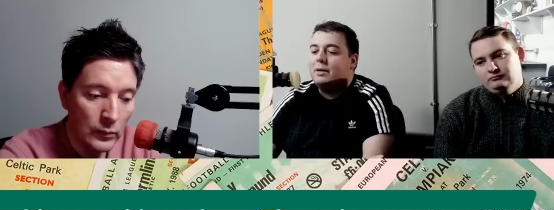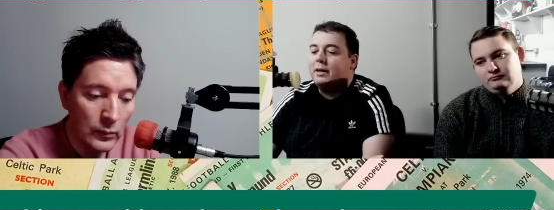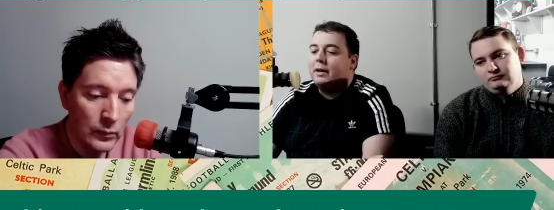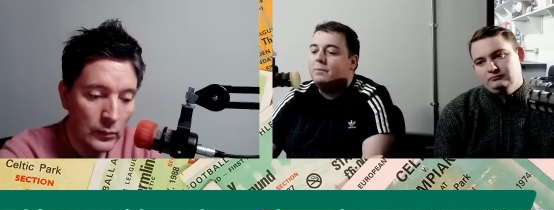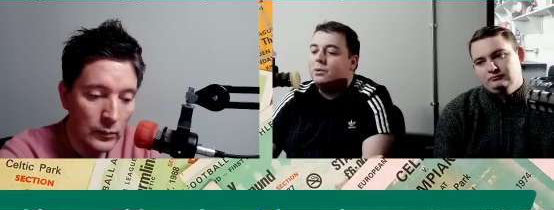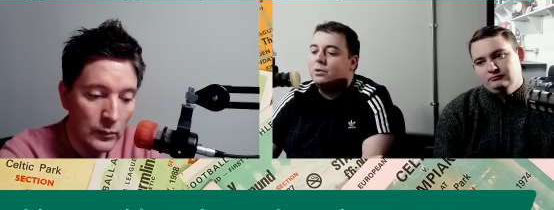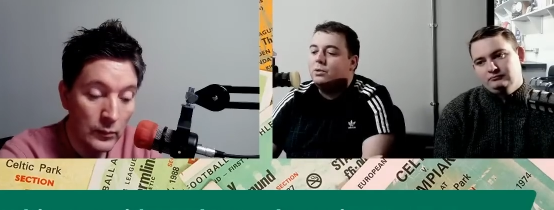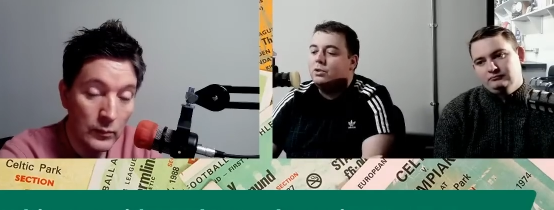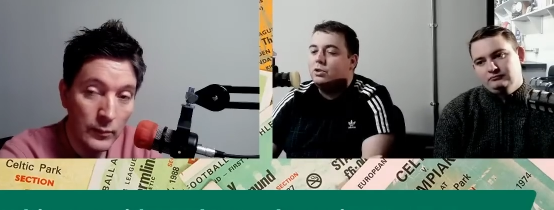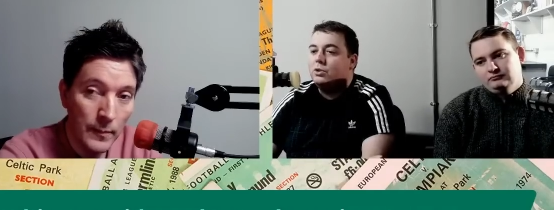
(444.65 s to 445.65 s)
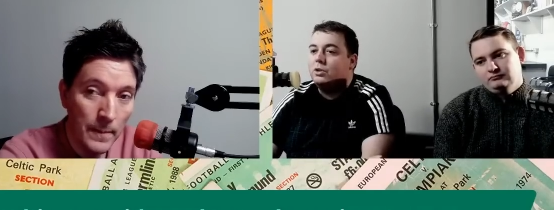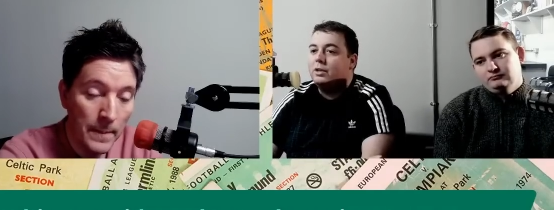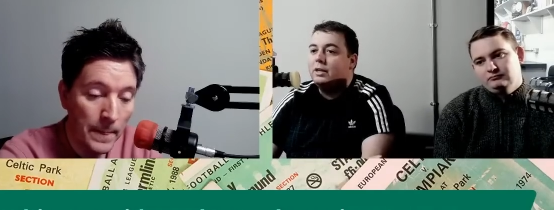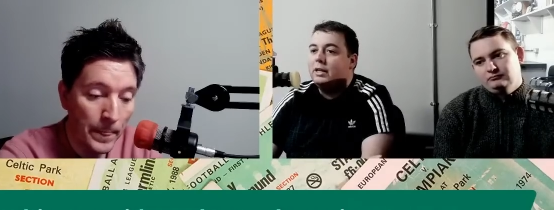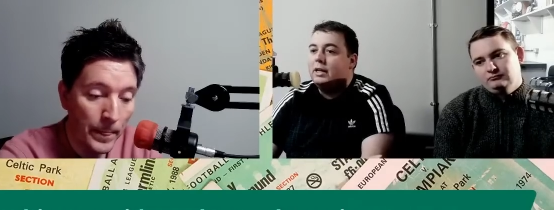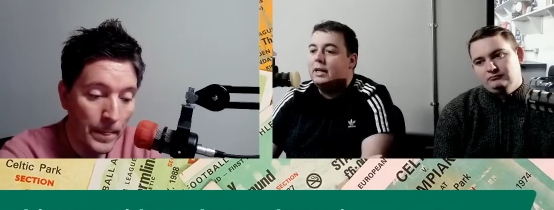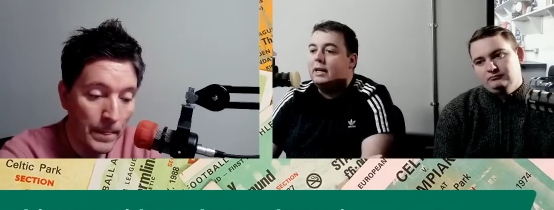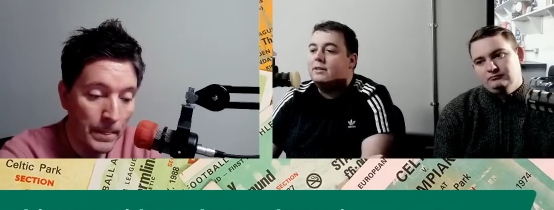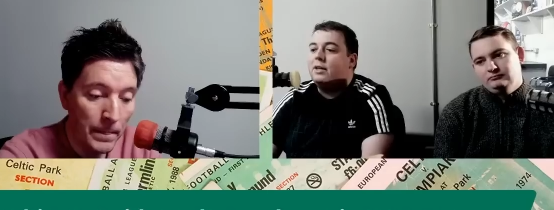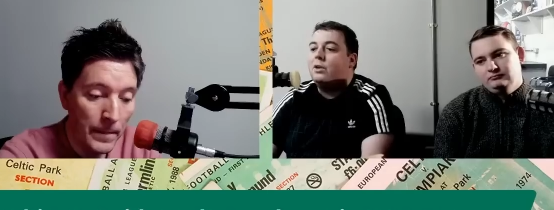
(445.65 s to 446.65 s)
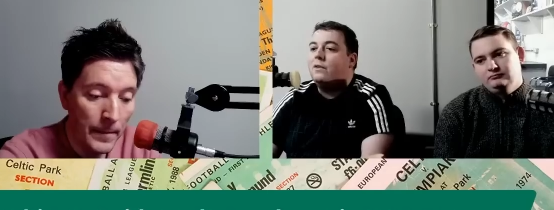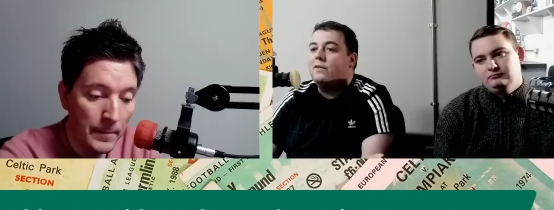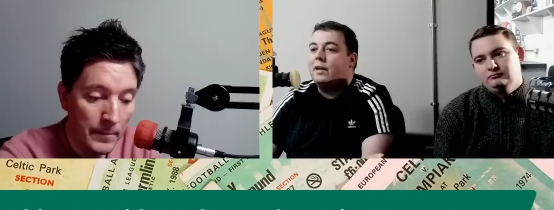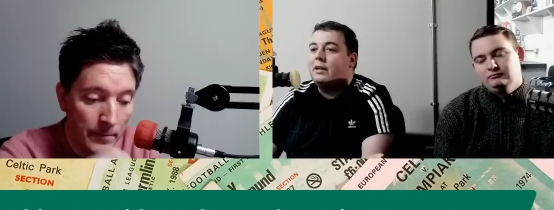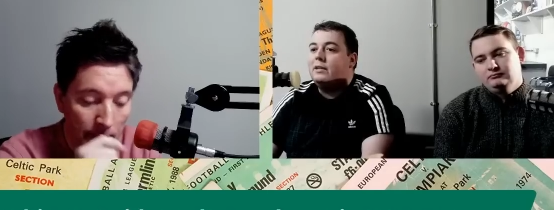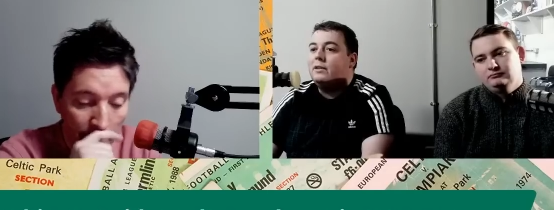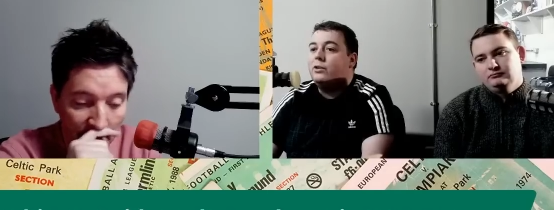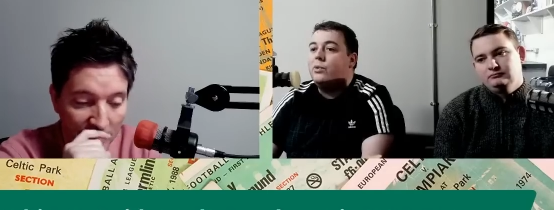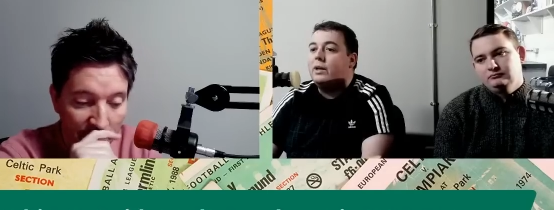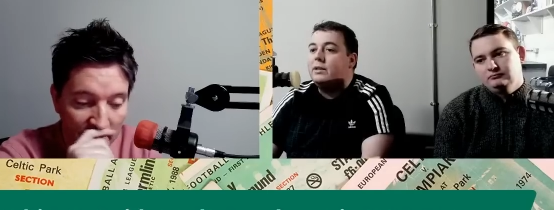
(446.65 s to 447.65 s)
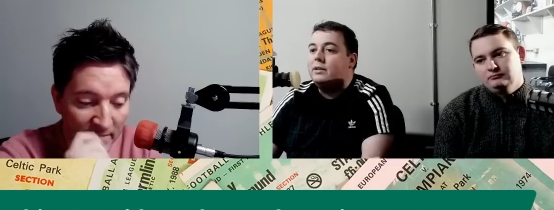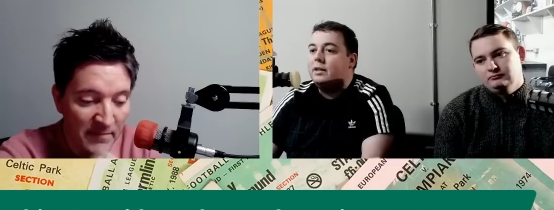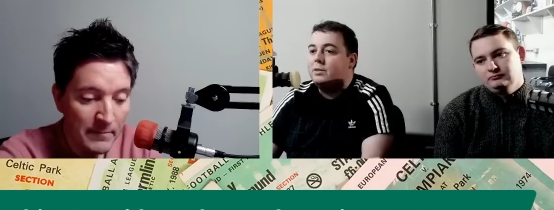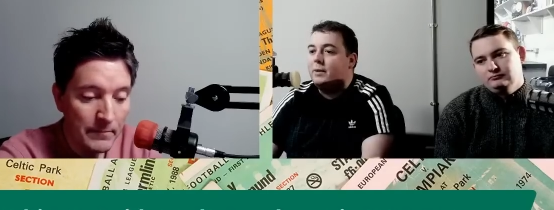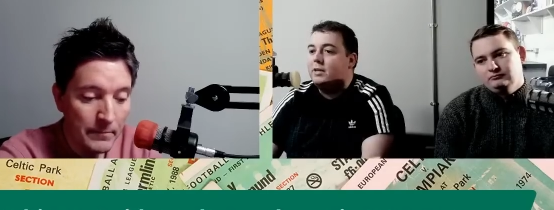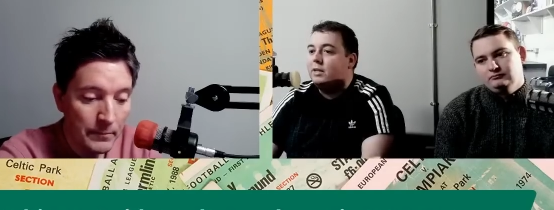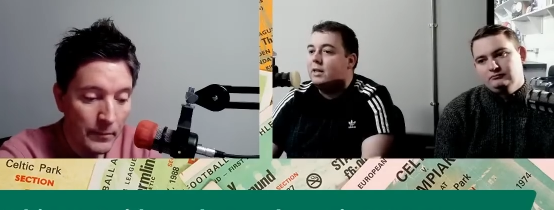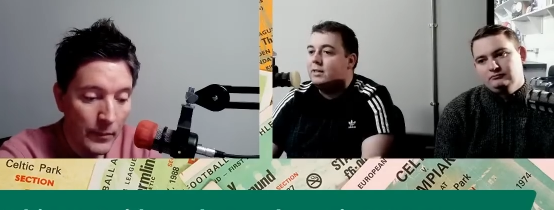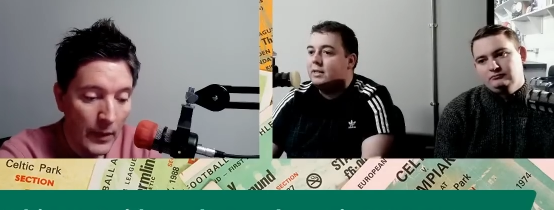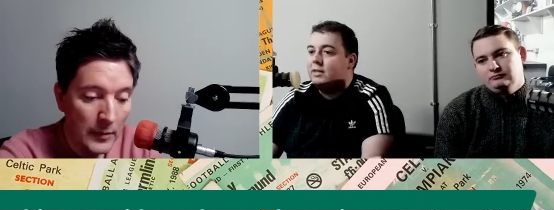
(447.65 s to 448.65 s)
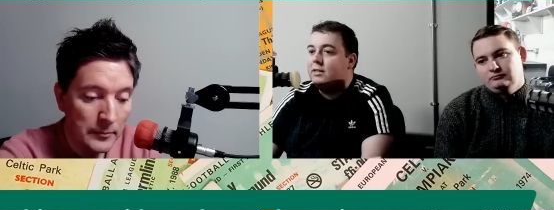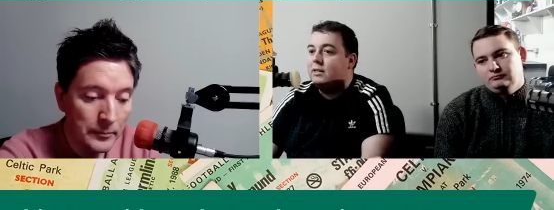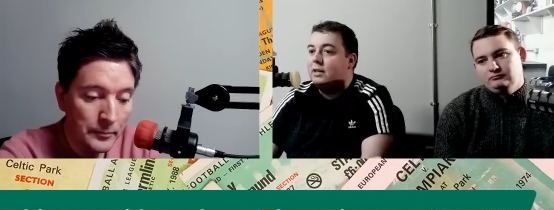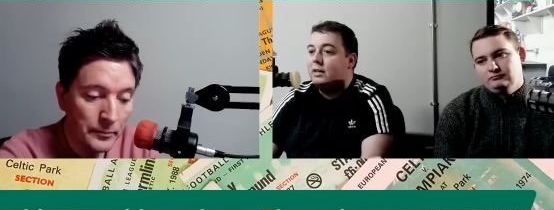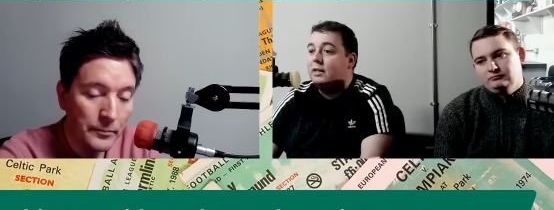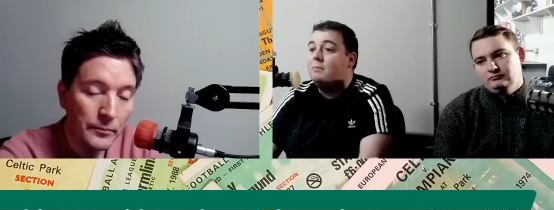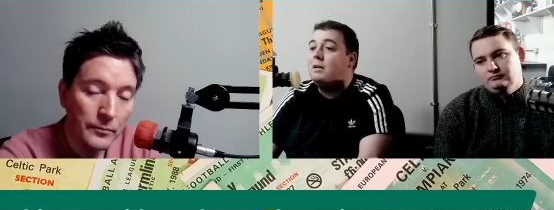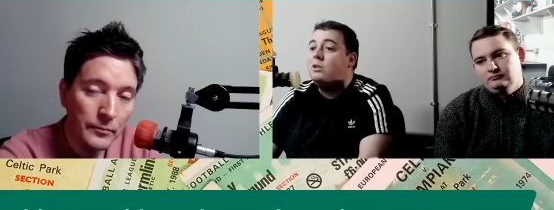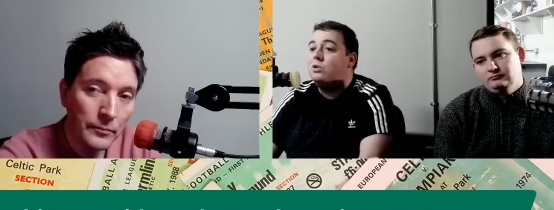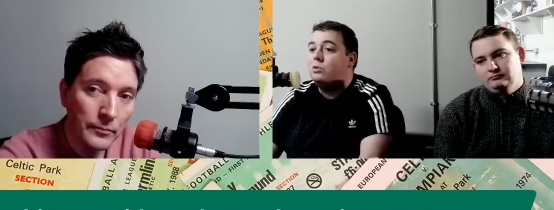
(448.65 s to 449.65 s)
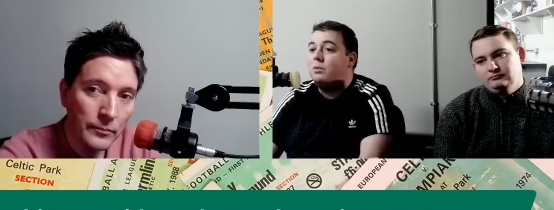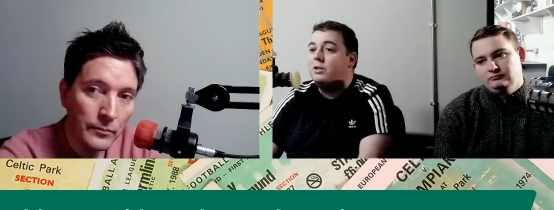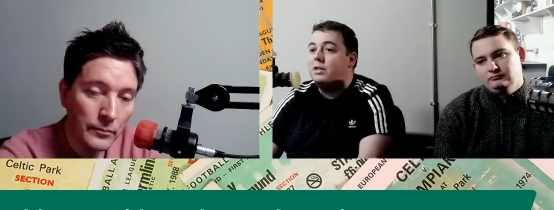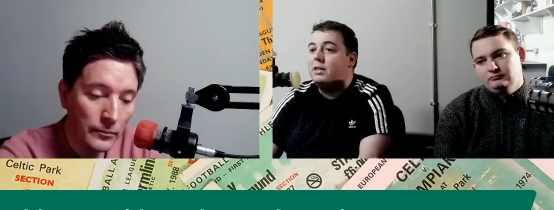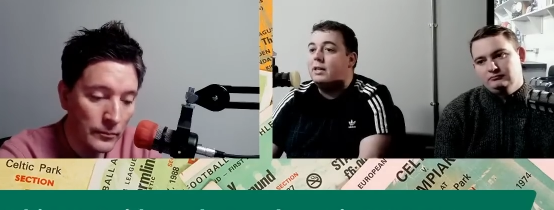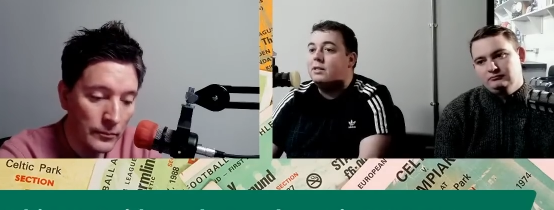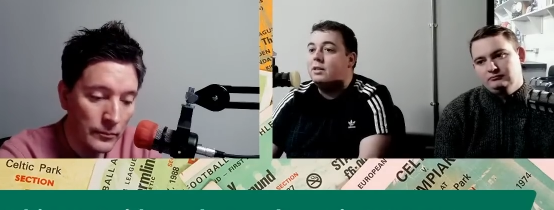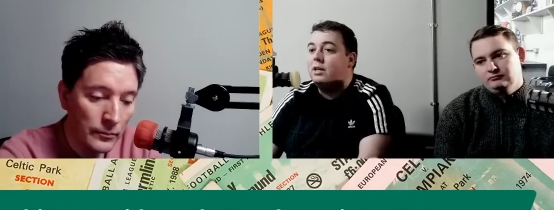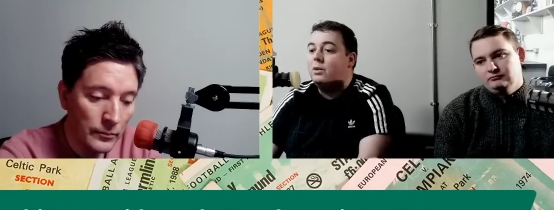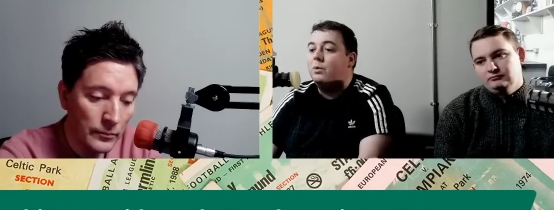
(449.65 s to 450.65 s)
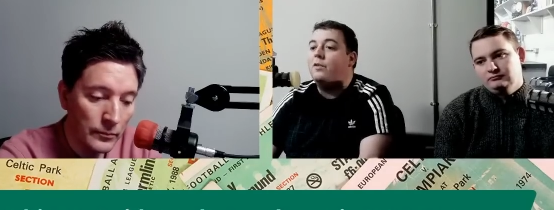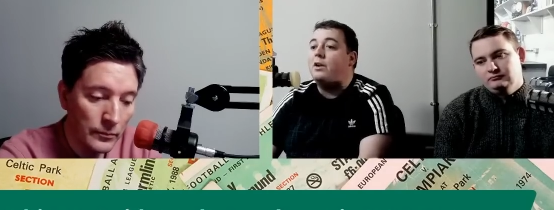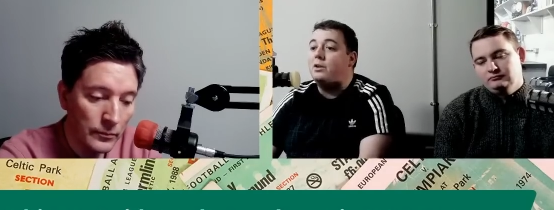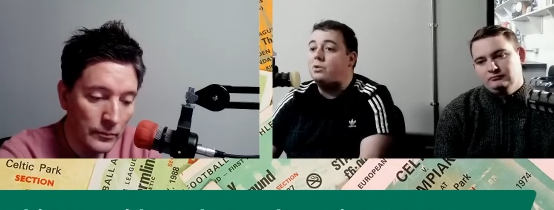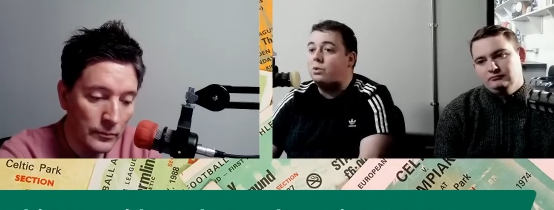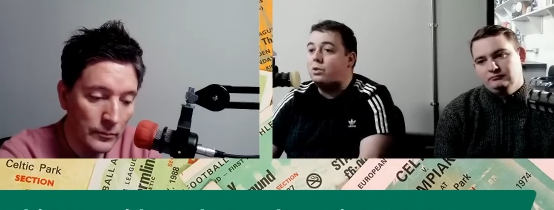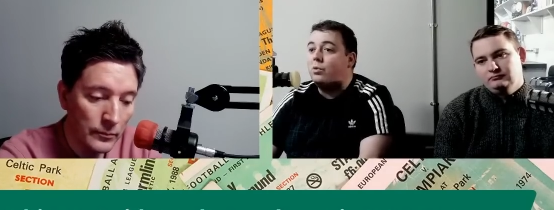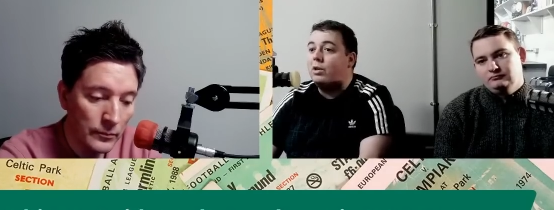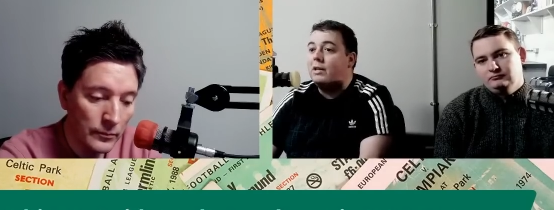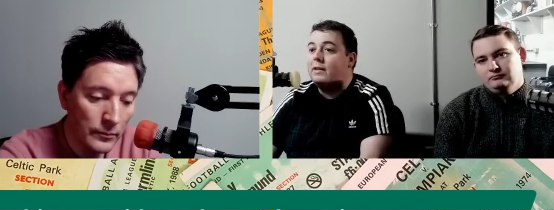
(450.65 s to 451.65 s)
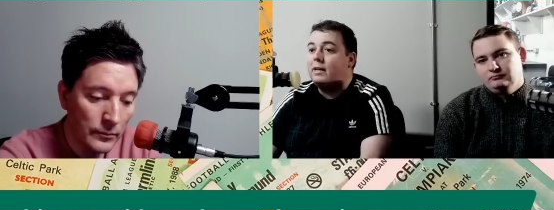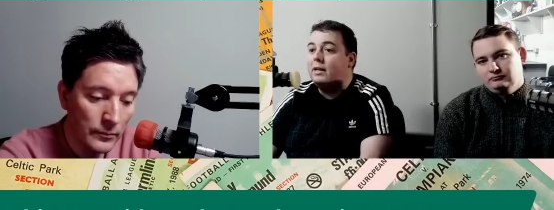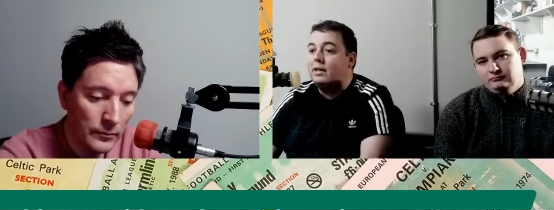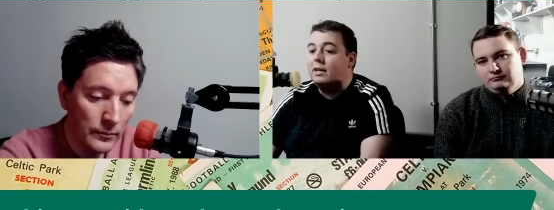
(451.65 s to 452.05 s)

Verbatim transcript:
Speaker 1: And I, am not sure it's a good thing to go in, especially in a season that means so much like this with an unknown quantity.